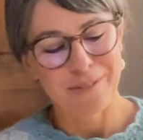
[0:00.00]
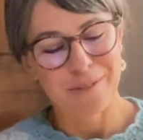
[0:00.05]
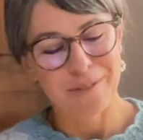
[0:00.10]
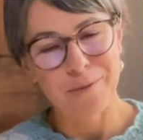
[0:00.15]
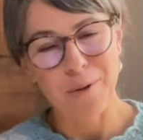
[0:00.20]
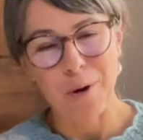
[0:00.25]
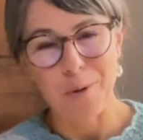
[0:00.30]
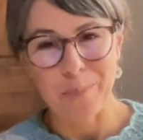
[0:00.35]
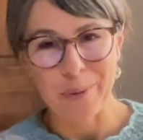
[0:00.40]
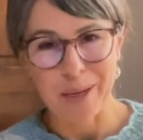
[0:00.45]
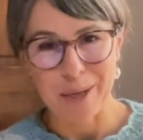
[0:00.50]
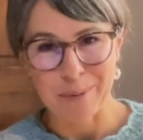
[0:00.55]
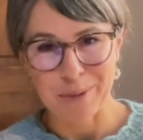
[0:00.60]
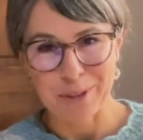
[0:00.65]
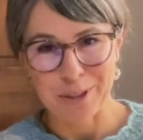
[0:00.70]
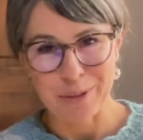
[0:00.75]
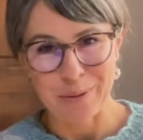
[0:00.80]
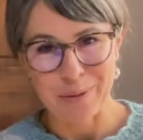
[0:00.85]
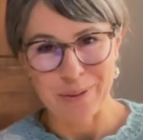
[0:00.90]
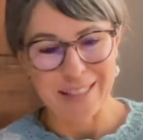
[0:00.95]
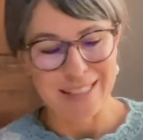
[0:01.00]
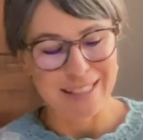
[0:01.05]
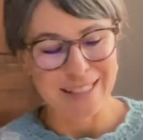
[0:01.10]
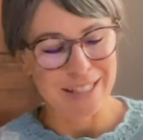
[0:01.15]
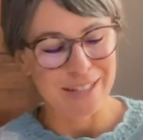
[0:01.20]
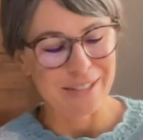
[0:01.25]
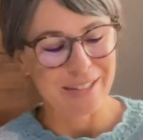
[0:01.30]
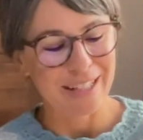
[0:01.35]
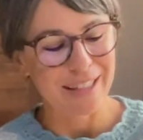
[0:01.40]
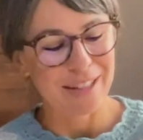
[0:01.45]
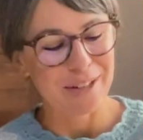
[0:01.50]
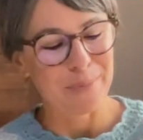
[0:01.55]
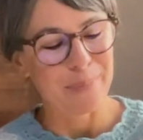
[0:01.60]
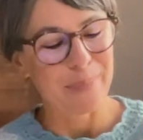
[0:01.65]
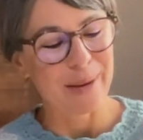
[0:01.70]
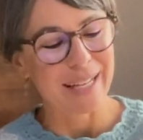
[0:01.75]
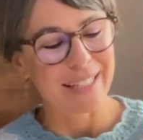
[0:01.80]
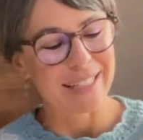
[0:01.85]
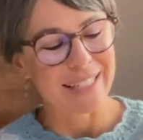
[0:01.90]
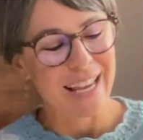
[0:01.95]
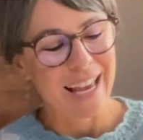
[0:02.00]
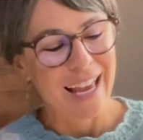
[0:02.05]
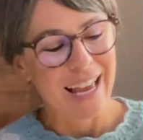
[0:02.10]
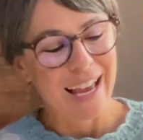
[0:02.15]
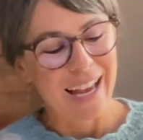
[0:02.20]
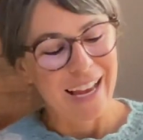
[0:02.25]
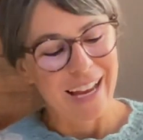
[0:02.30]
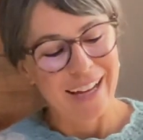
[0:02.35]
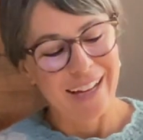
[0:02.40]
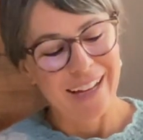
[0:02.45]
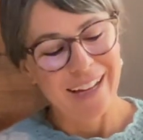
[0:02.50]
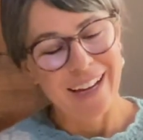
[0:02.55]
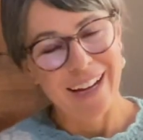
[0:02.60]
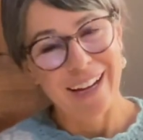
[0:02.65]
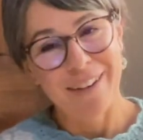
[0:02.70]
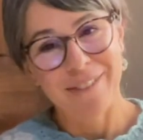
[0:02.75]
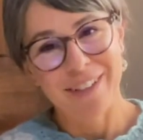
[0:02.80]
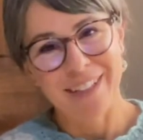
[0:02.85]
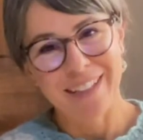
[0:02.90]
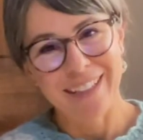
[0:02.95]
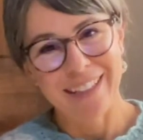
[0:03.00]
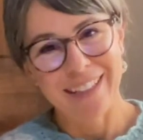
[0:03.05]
won't be able to go this year either, but I really